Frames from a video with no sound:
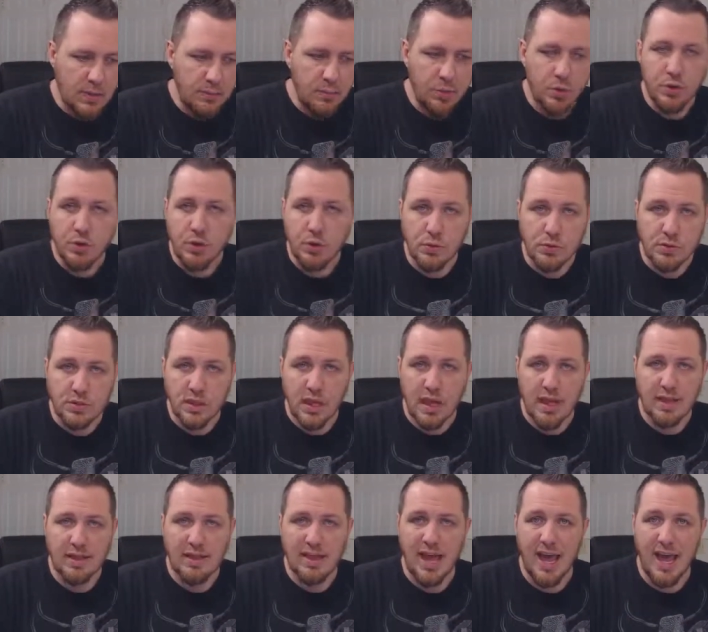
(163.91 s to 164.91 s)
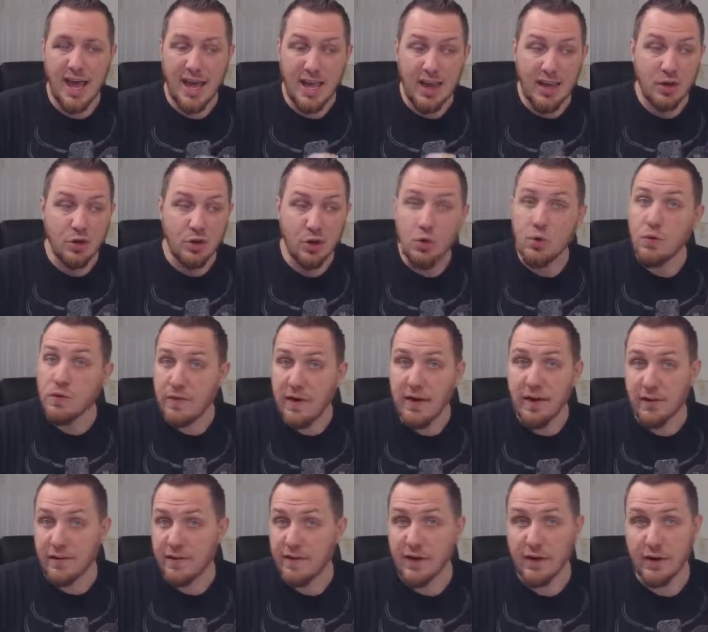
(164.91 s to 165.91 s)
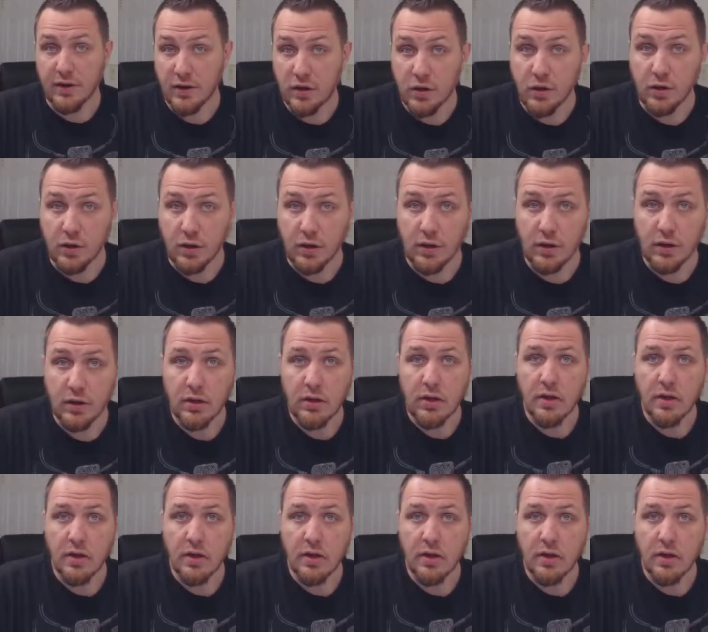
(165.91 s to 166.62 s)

produce like that and do very very good